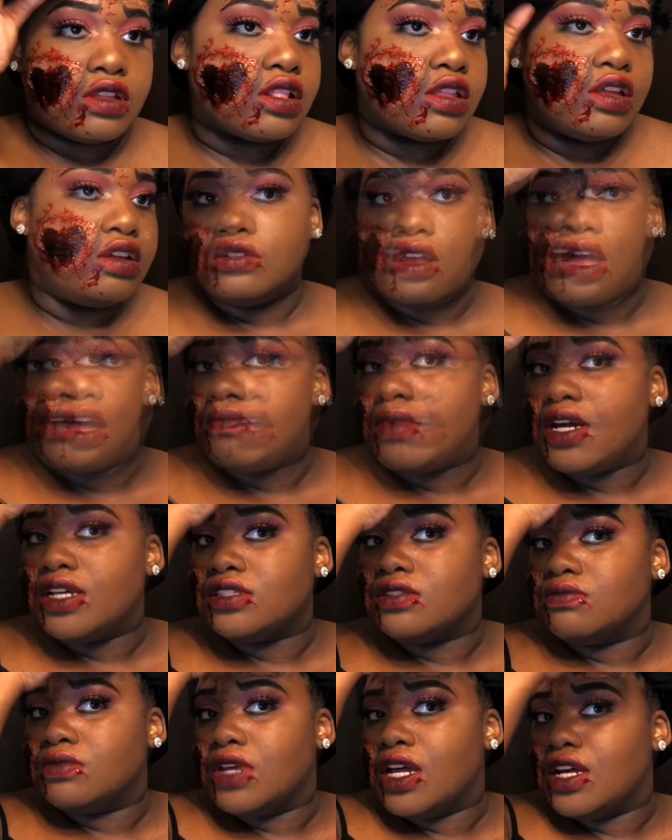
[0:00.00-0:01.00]
gonna buy
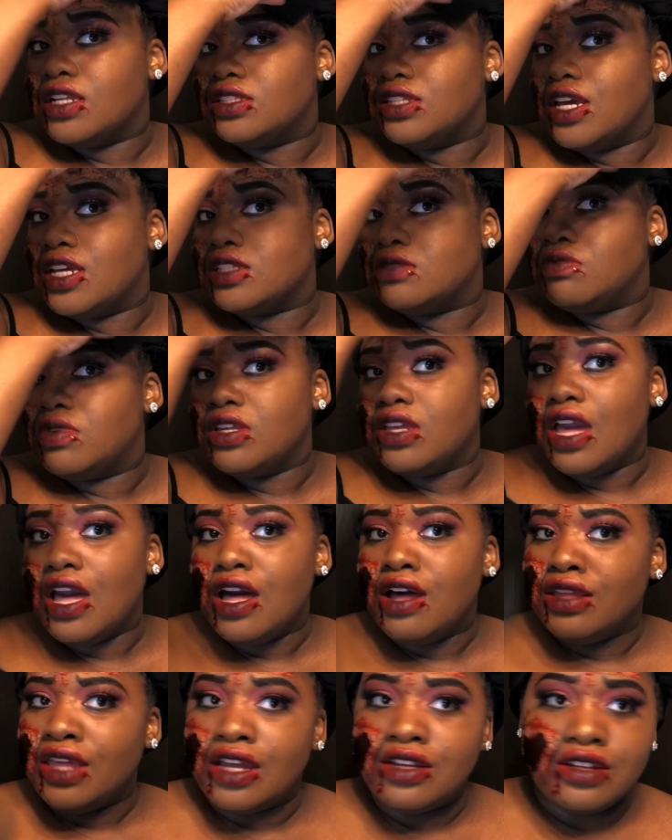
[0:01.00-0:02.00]
some contacts, but y'all
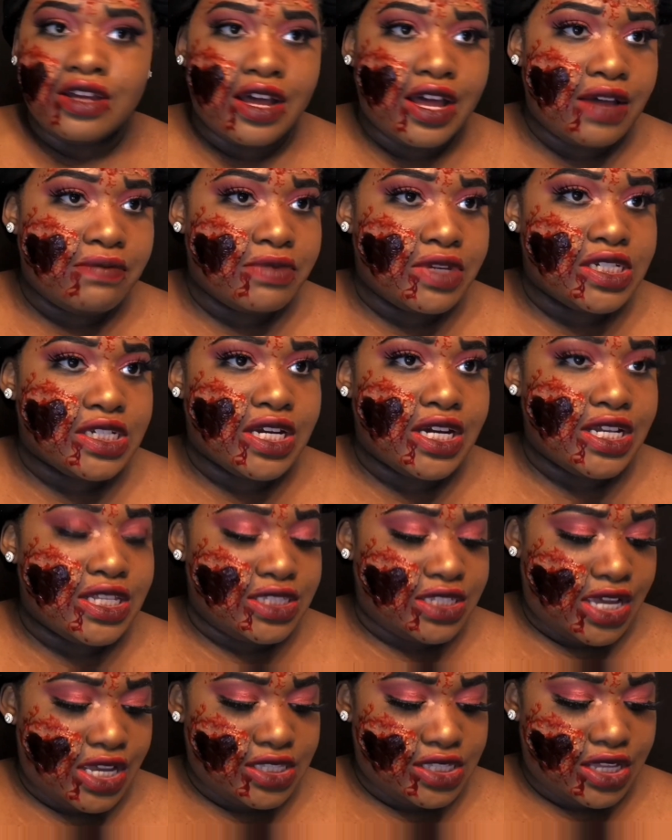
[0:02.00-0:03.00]
know how much
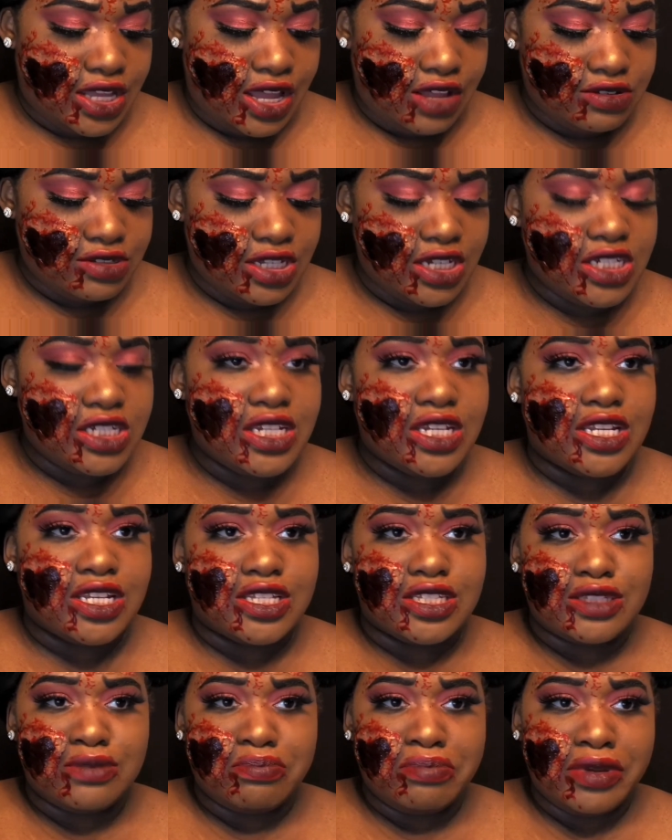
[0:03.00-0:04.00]
contacts cost. That shit
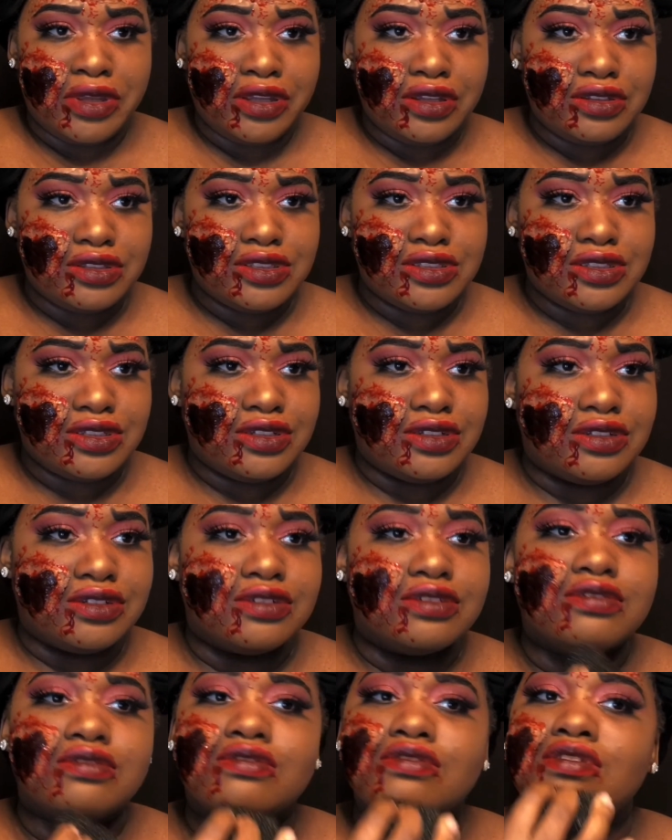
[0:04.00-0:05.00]
is
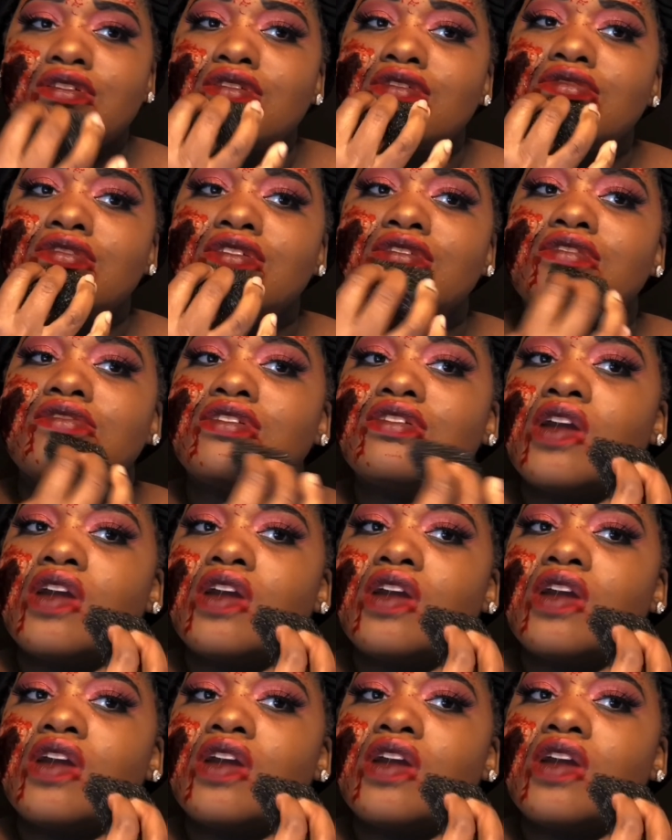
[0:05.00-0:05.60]
expensive. Alright, you